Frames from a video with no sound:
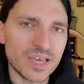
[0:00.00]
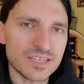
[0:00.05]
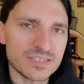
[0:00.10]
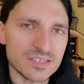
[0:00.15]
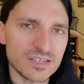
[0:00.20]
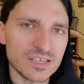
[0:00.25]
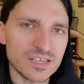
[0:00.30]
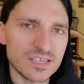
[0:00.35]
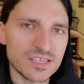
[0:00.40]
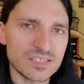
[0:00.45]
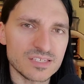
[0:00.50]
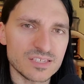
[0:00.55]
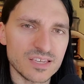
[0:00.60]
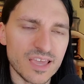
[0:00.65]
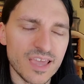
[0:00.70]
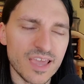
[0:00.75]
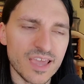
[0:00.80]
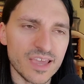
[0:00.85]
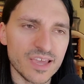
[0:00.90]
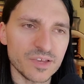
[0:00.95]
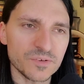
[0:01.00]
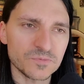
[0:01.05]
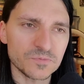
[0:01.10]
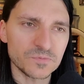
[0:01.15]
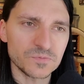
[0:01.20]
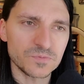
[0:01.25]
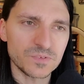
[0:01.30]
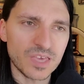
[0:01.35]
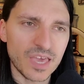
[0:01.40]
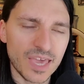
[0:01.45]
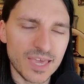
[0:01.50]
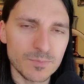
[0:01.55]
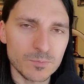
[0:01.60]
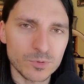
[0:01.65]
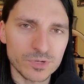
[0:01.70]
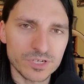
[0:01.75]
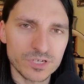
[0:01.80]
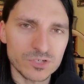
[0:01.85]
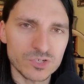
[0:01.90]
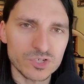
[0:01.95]
as it is a game
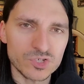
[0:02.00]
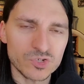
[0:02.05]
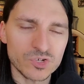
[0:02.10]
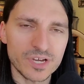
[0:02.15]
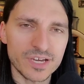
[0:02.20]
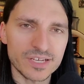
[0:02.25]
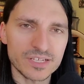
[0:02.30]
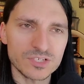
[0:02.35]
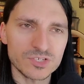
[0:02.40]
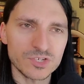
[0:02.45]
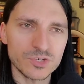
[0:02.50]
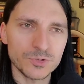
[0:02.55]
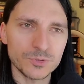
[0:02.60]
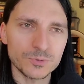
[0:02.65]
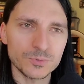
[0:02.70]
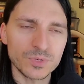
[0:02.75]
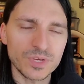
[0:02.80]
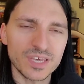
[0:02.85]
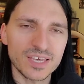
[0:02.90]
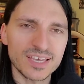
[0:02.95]
where you're just trying to